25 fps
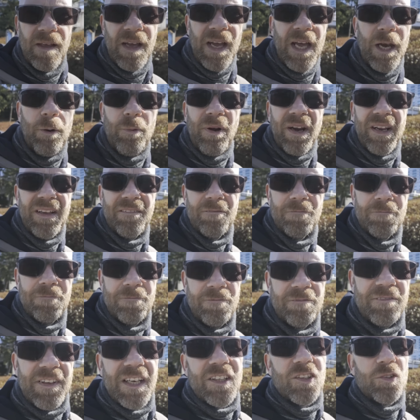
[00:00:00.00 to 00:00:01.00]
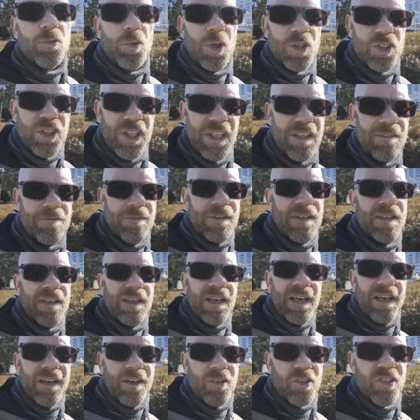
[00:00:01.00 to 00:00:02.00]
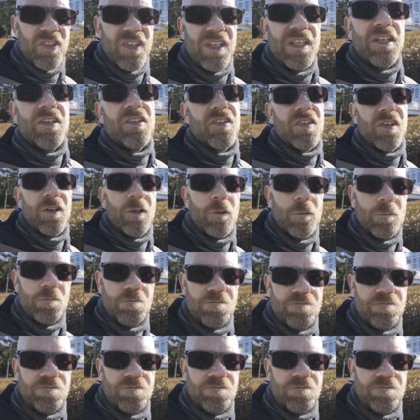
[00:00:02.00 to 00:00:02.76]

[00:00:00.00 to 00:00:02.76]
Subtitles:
Anyway, thanks for watching, and I'll see you soon.